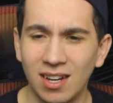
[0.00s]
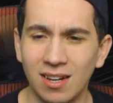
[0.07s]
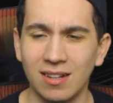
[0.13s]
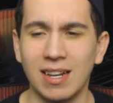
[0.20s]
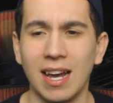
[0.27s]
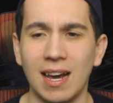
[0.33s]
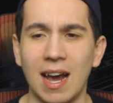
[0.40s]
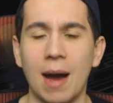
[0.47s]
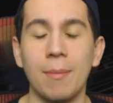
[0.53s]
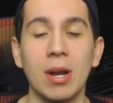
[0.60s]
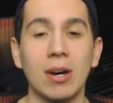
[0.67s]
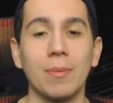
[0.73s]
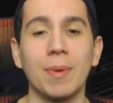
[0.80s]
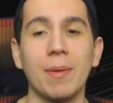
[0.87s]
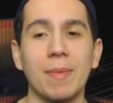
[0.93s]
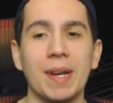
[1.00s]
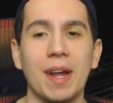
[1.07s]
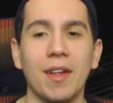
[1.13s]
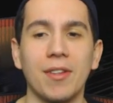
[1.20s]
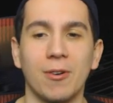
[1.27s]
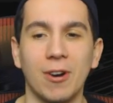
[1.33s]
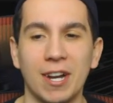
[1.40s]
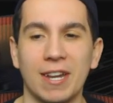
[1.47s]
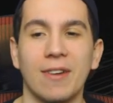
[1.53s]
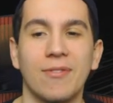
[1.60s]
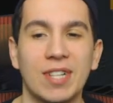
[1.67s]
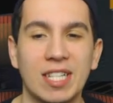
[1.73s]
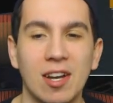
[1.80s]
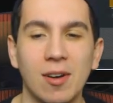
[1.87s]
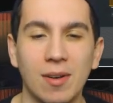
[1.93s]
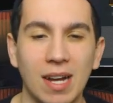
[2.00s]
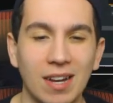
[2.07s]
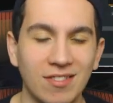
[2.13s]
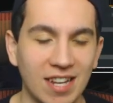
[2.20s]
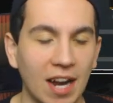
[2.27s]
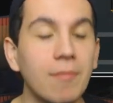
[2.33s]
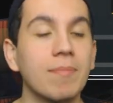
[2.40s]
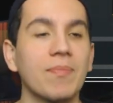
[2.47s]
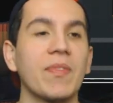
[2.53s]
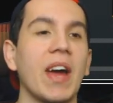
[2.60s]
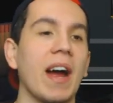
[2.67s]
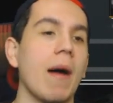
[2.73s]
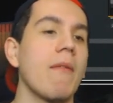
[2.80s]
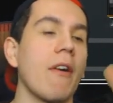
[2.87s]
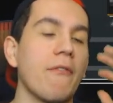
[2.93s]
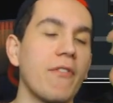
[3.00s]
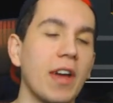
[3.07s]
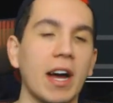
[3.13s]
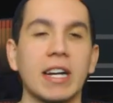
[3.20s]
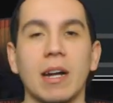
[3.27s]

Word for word: Okay, I'm gonna open up another one, and if it's all, I, I, I, feel